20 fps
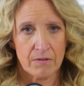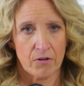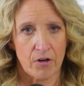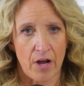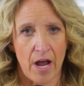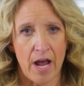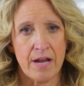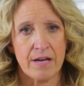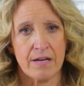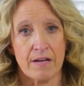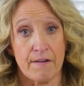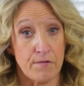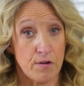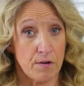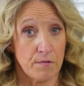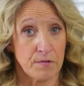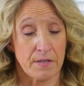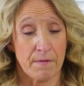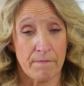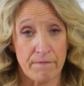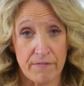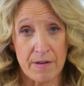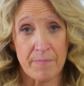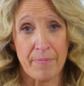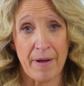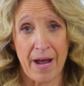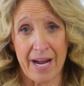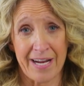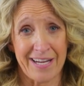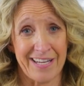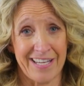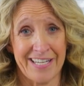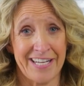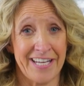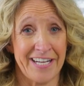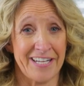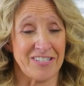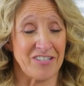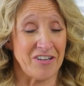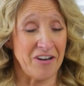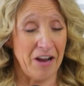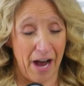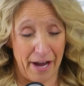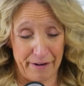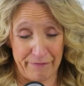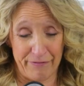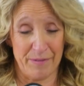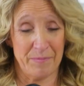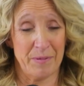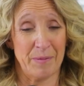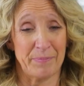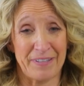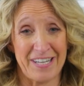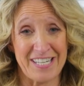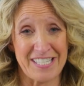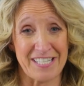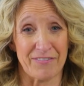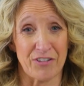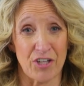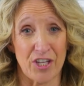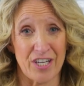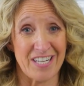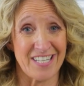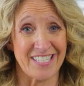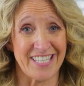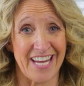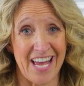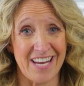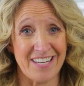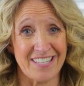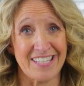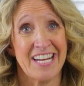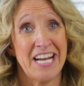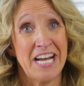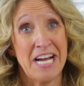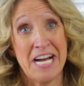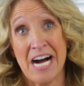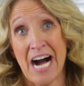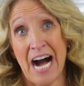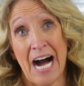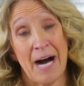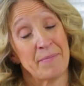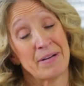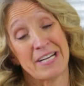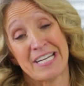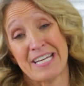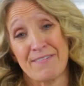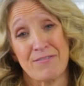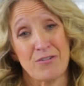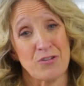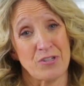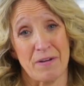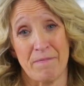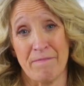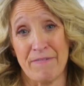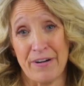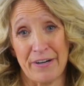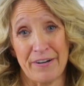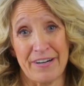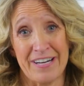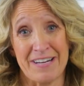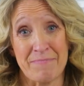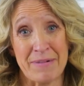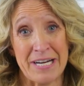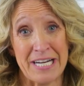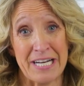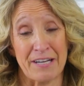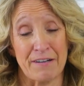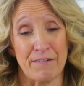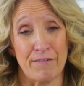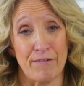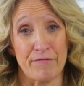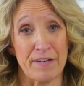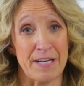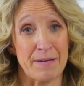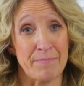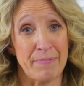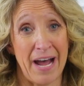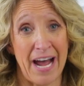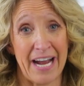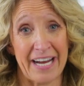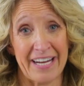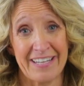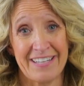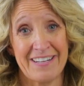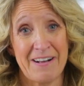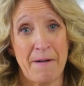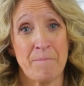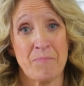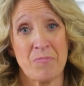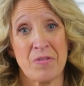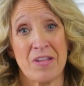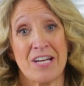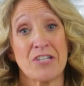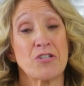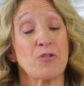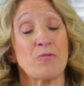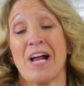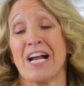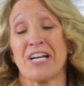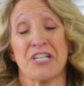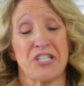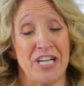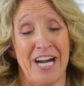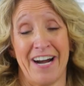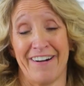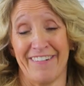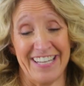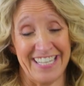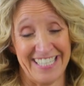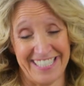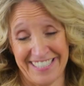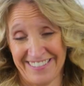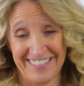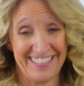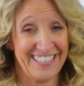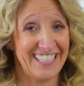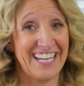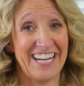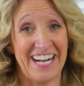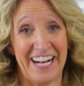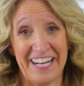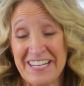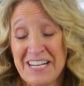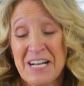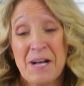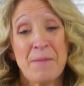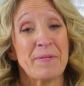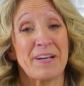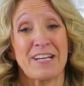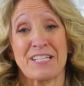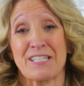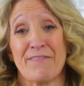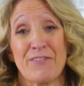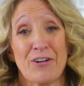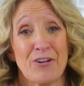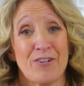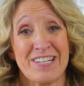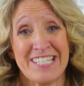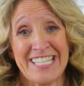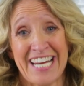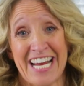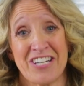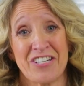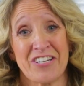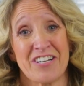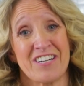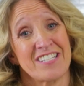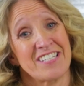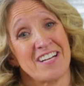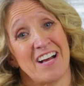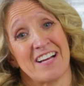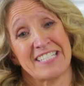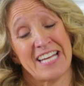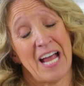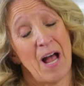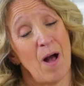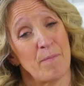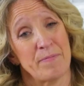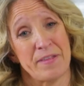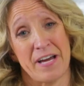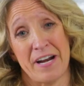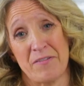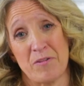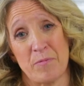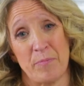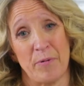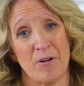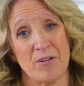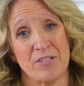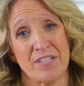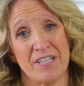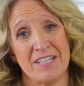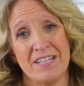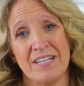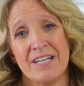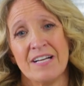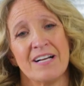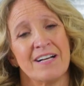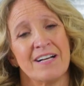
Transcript: Okay? If you have some feedback and it is not from a place of good intent, I'm going to give you some very meaningful feedback. Do not share it. Because if your intention is not to help that other person,